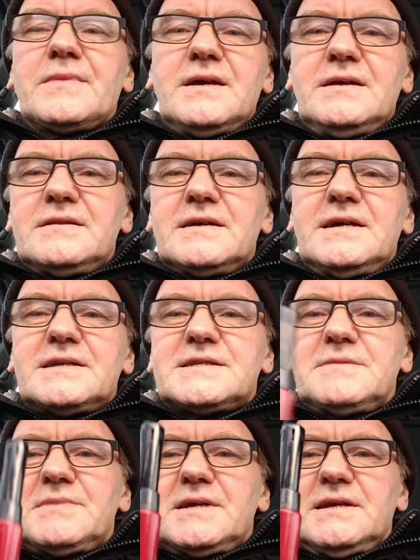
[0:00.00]
Either get
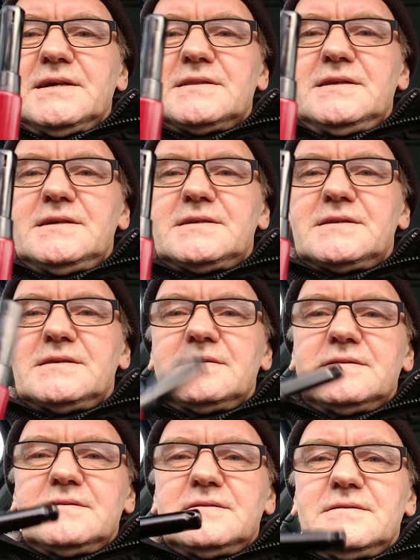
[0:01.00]
something like this
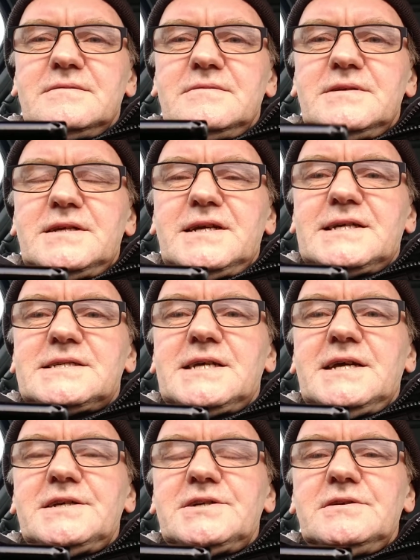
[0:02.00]
with an
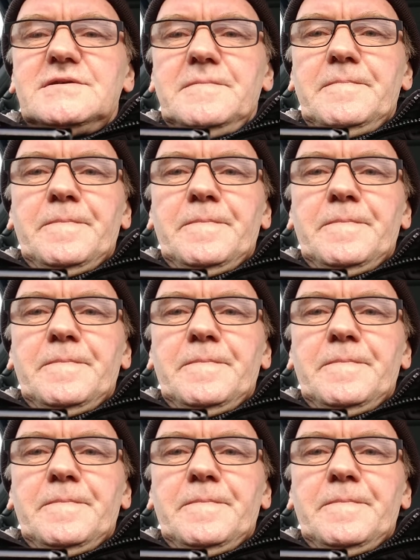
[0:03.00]
extension,